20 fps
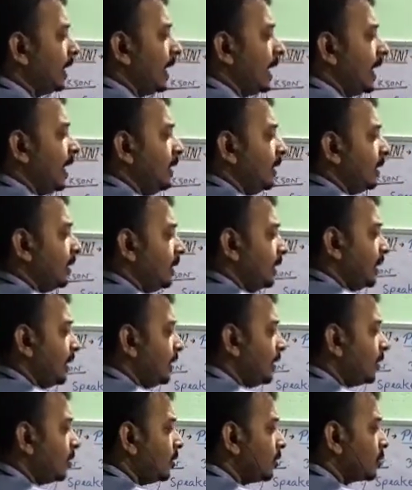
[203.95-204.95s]
And
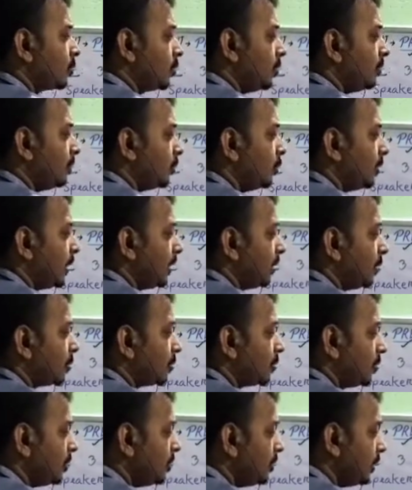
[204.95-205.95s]
here also plural
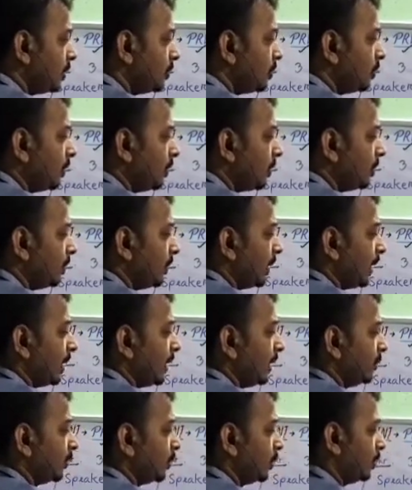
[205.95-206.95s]
also you got
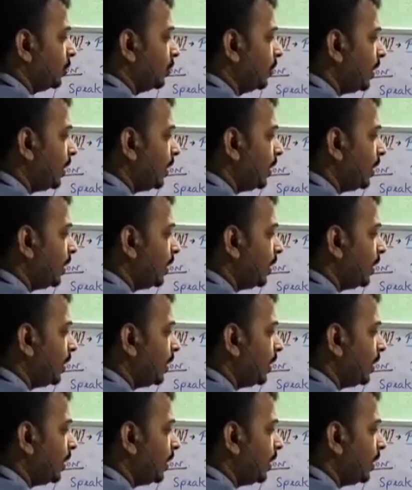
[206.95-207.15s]
many more.